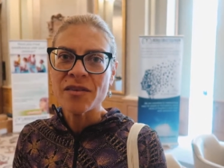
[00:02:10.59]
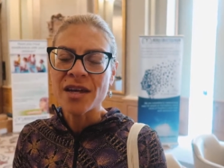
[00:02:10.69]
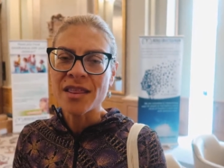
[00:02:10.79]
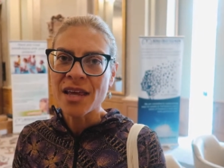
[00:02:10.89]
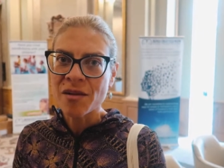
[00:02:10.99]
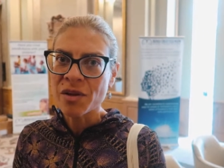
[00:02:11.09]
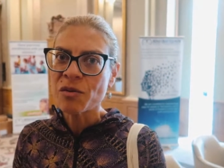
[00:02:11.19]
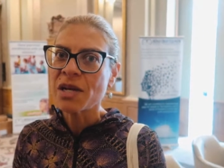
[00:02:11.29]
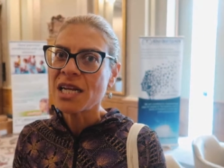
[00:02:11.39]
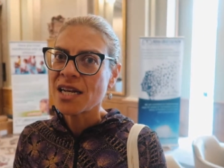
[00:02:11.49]
I think I've
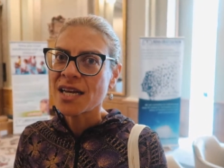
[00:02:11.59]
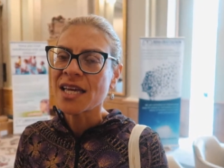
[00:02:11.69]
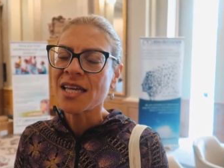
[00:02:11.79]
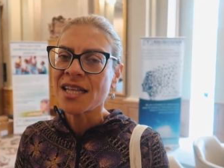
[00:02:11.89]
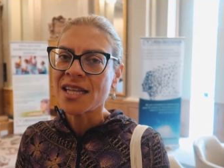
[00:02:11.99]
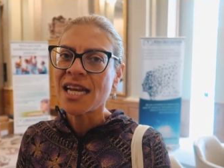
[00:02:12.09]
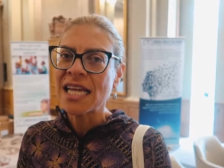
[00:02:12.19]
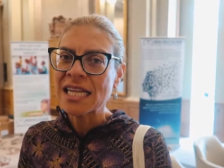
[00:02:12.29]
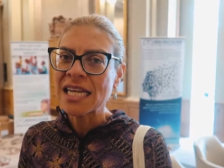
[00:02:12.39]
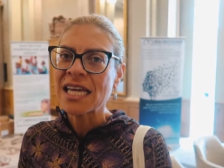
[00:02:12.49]
been really lucky that
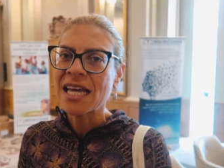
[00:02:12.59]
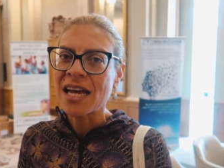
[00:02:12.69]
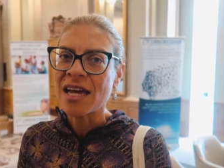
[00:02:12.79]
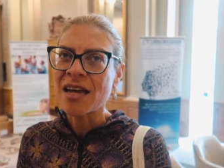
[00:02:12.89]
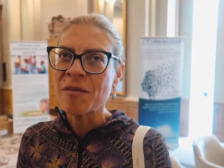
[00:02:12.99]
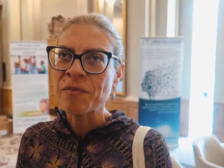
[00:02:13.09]
lately um,